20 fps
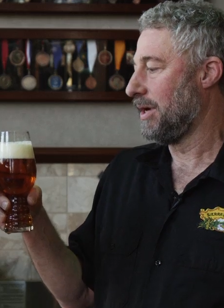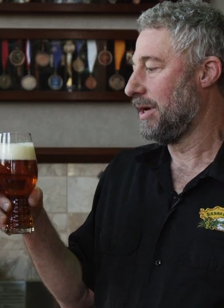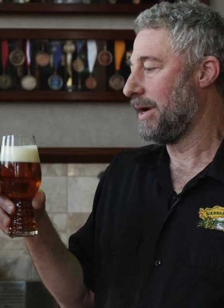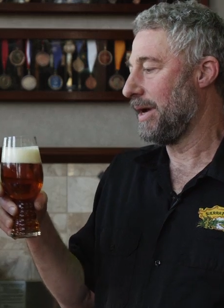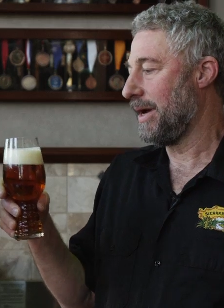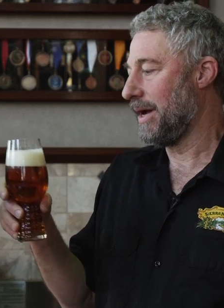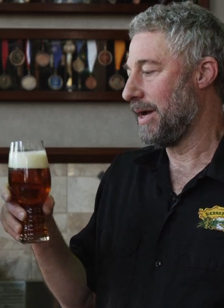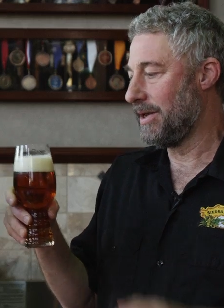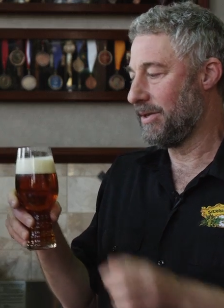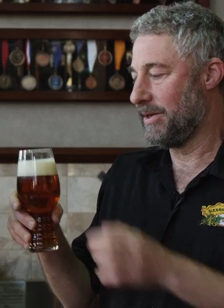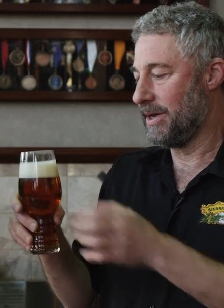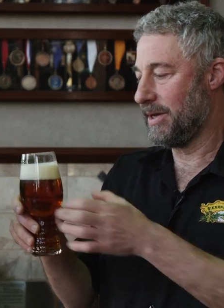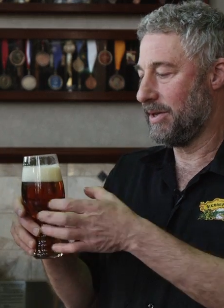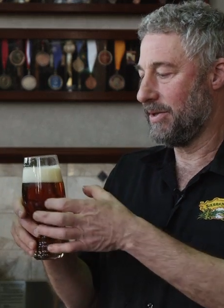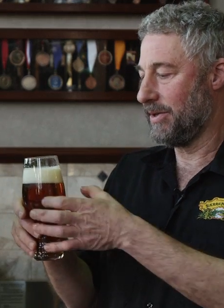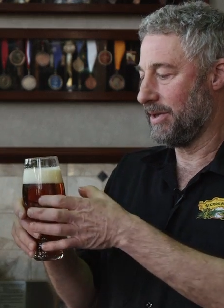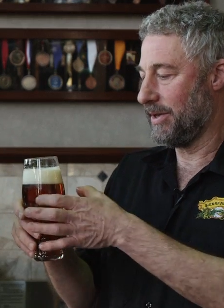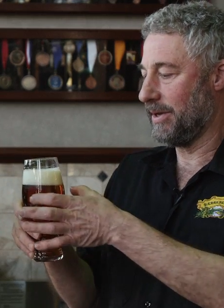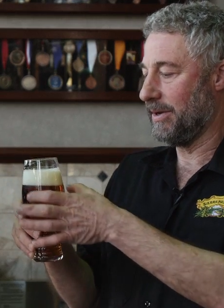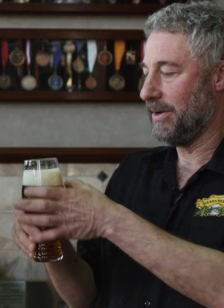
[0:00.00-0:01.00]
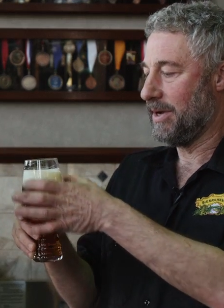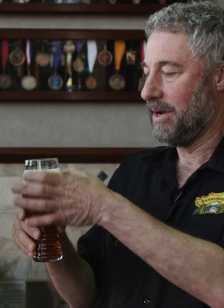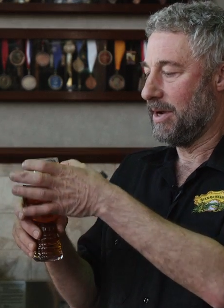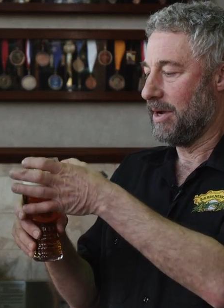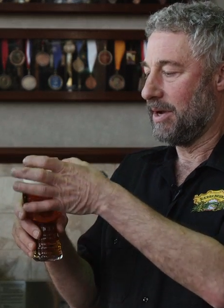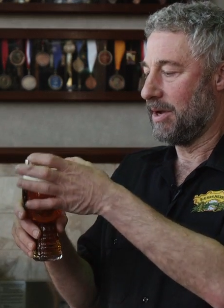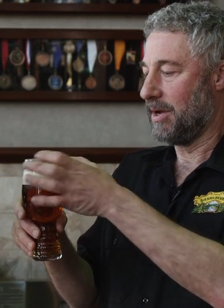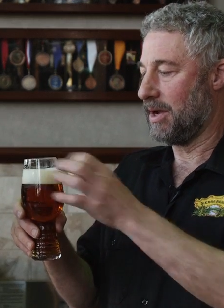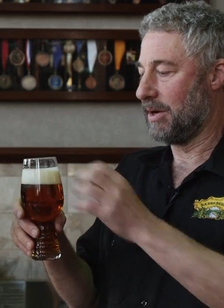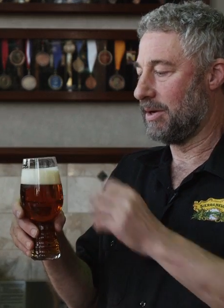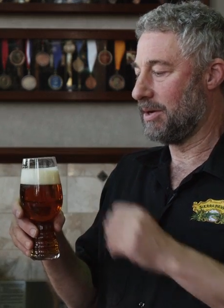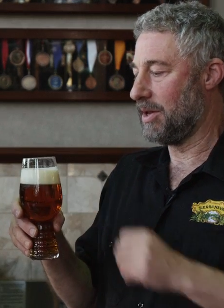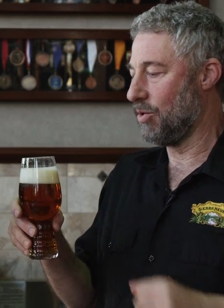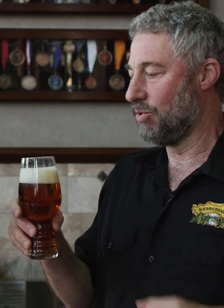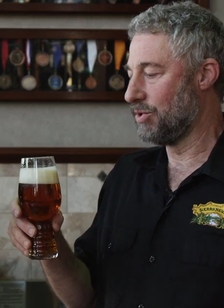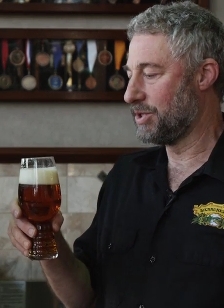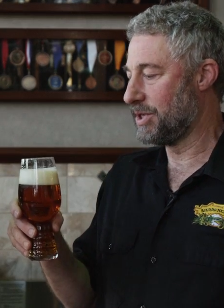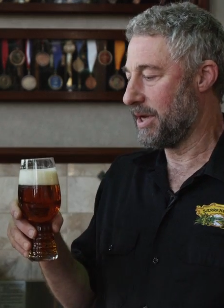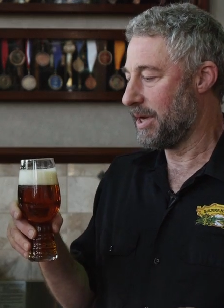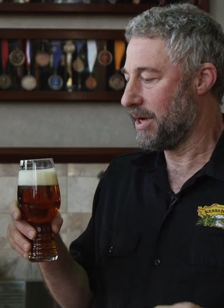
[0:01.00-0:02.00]
And then the
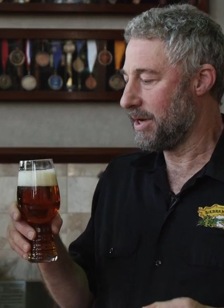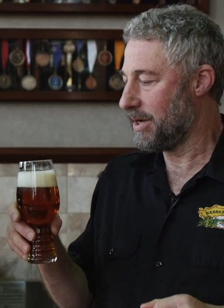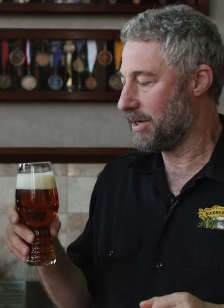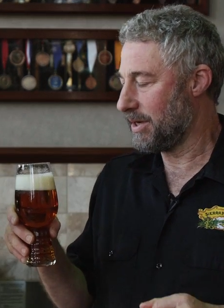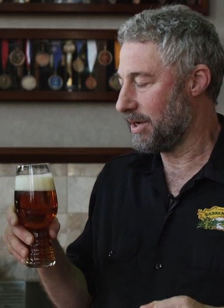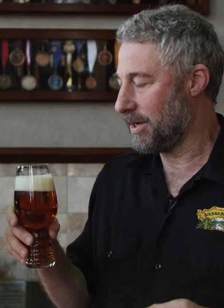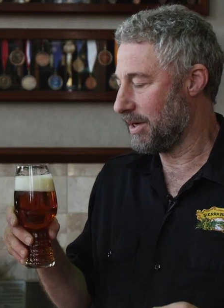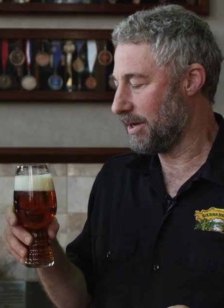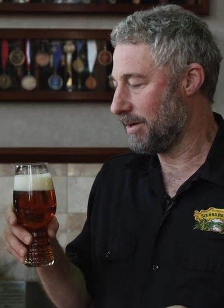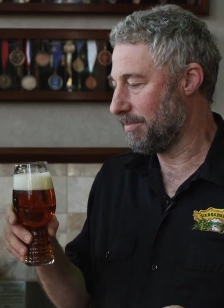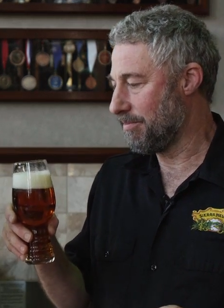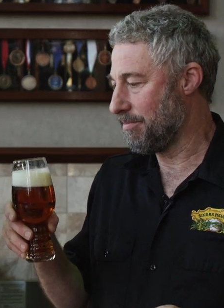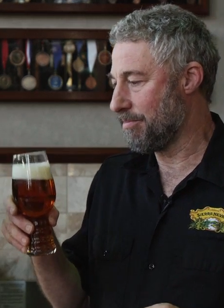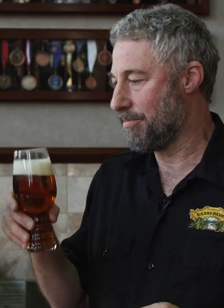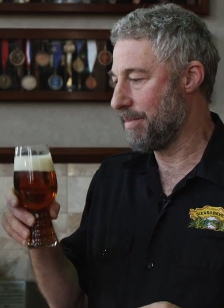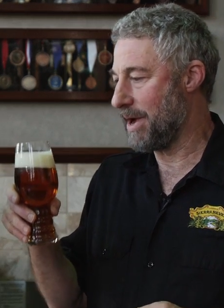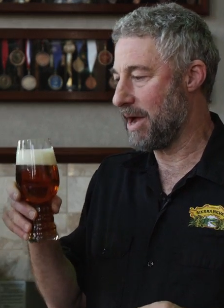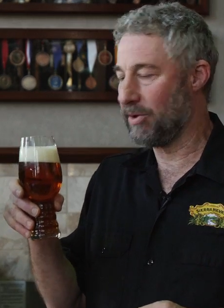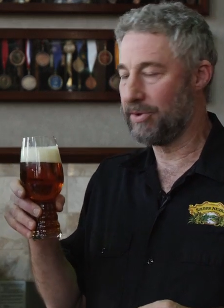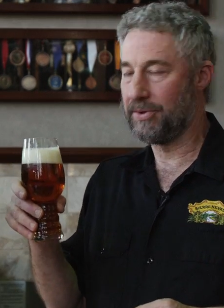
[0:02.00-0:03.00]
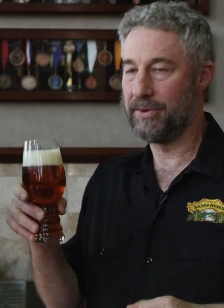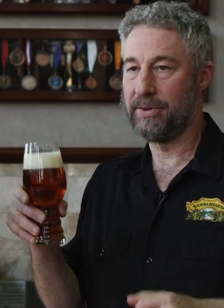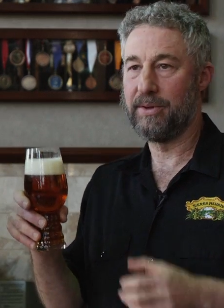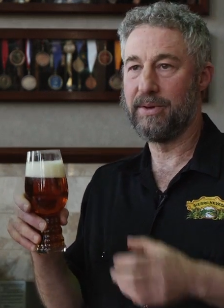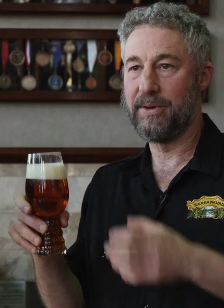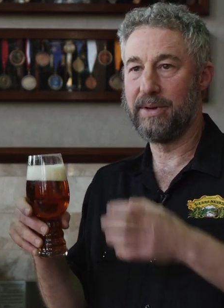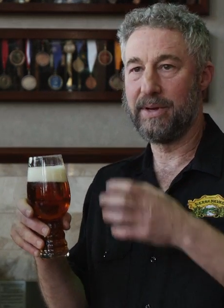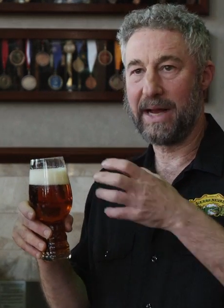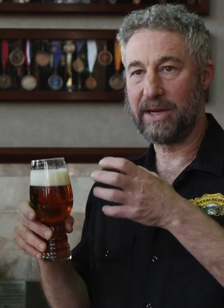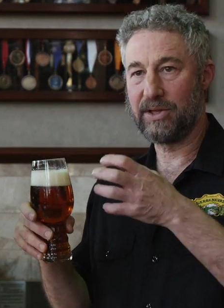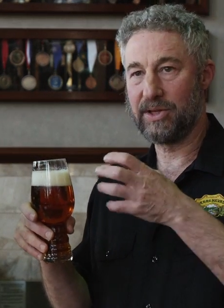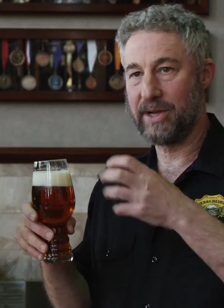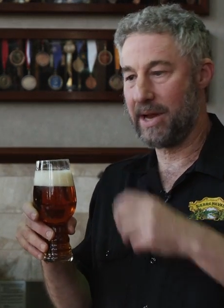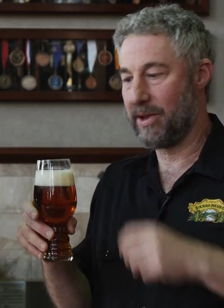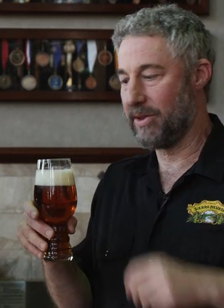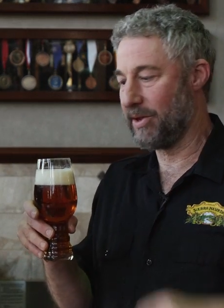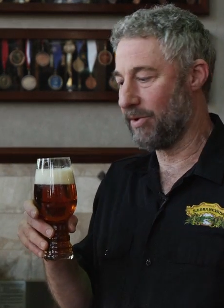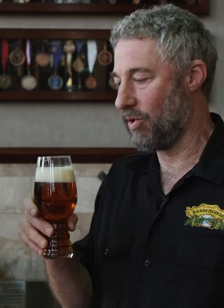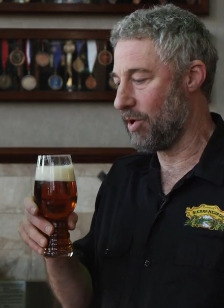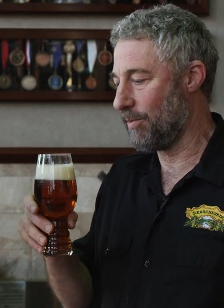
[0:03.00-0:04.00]
closed-in mouth necks
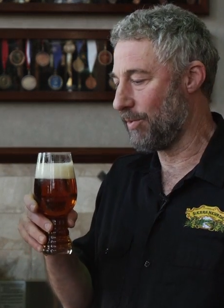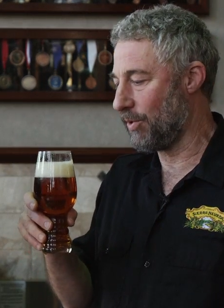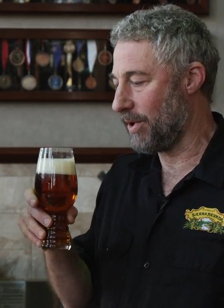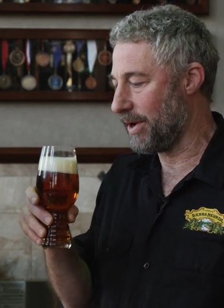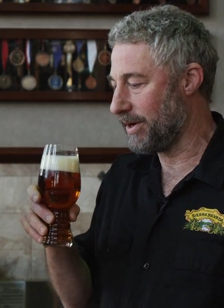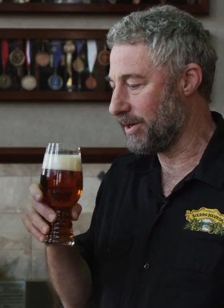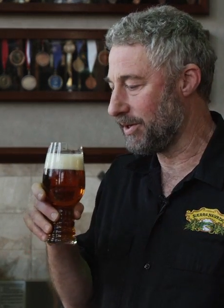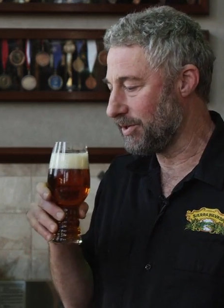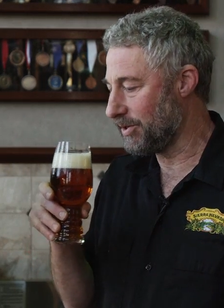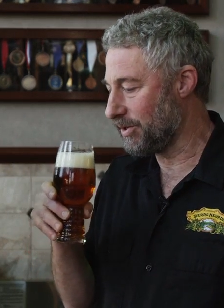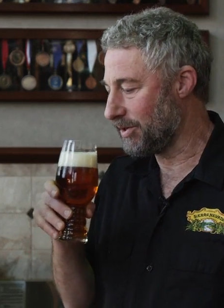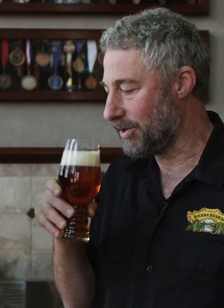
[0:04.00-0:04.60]
down the aroma right into your